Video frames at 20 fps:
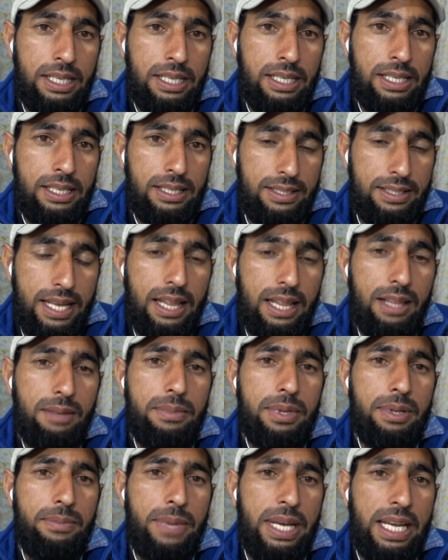
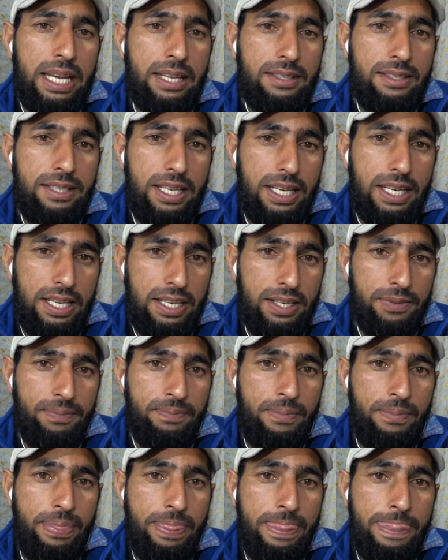Syllable means here
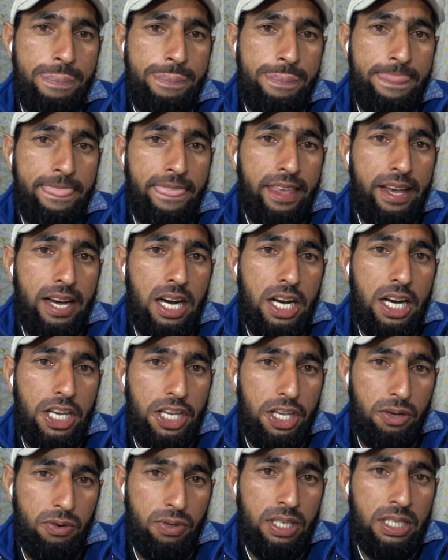a
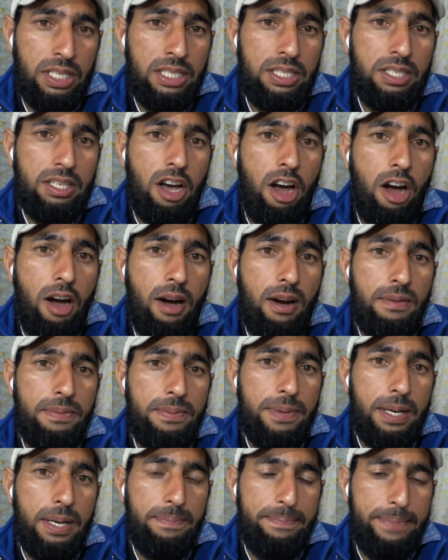unit of
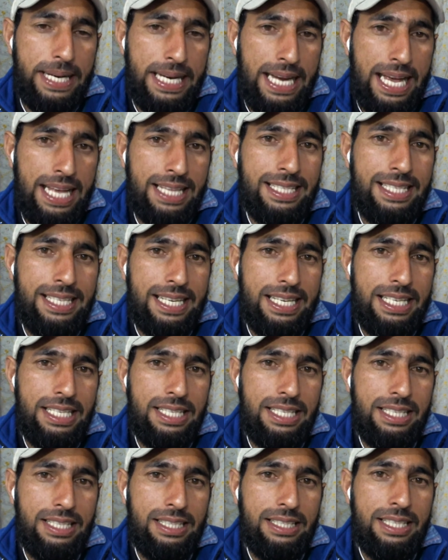
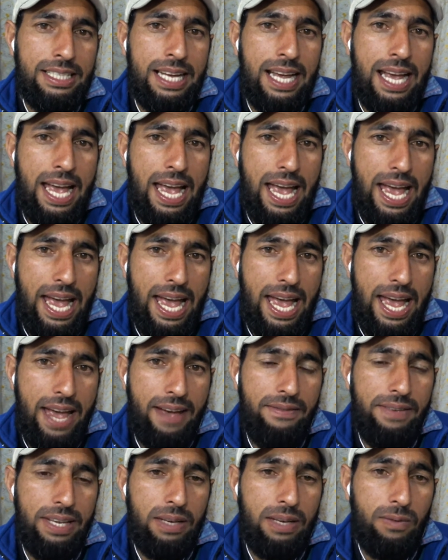pronunciation
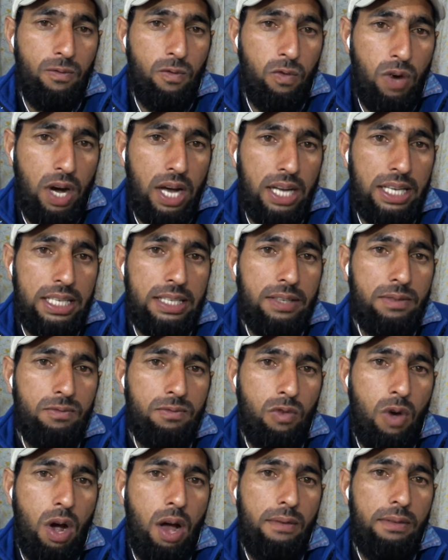having one
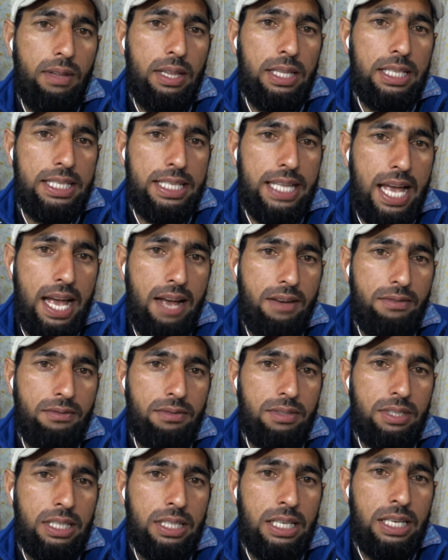vowel
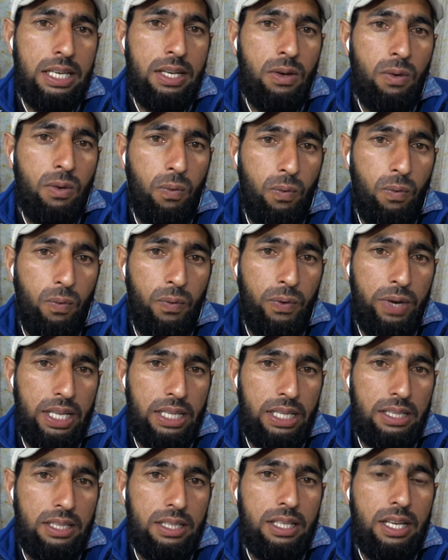sound with
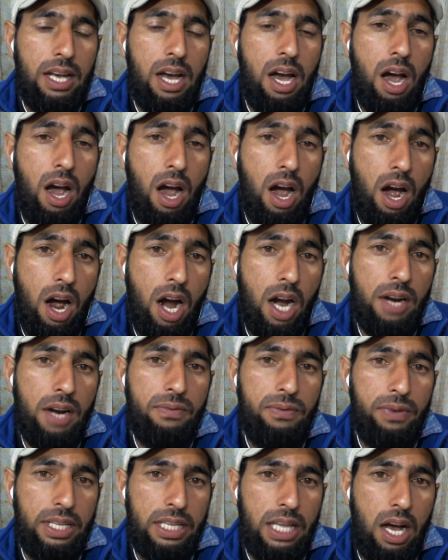or
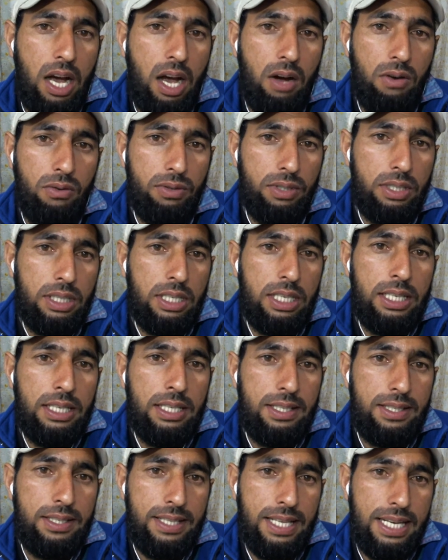without
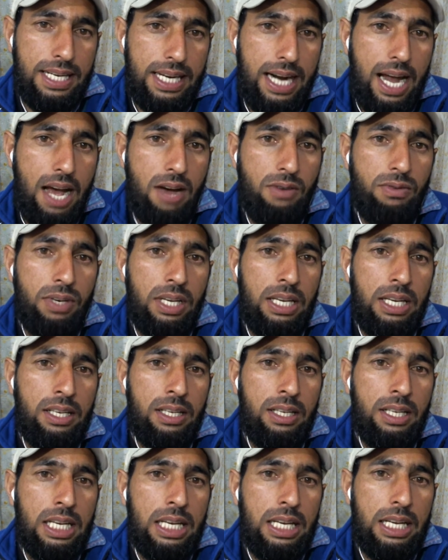surrounding
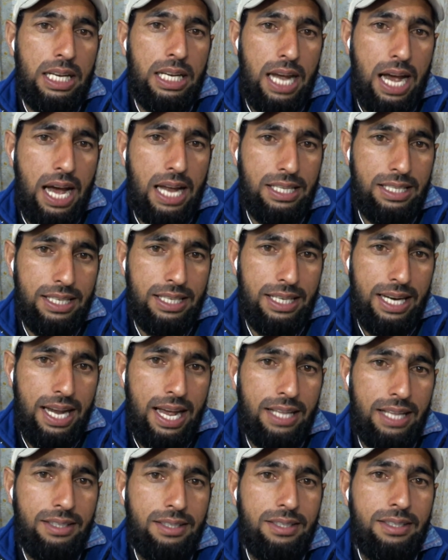
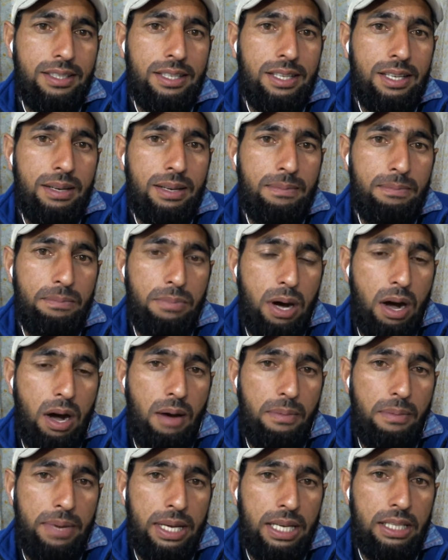consonants
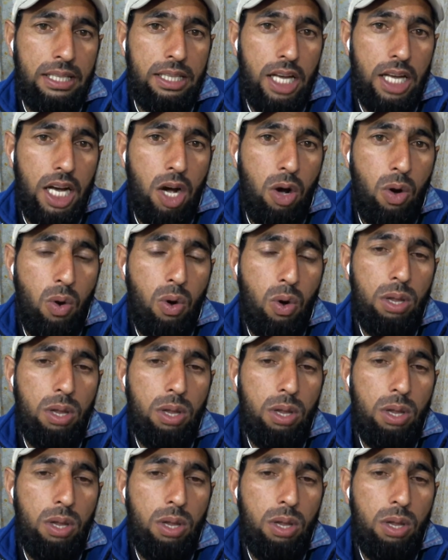forming the whole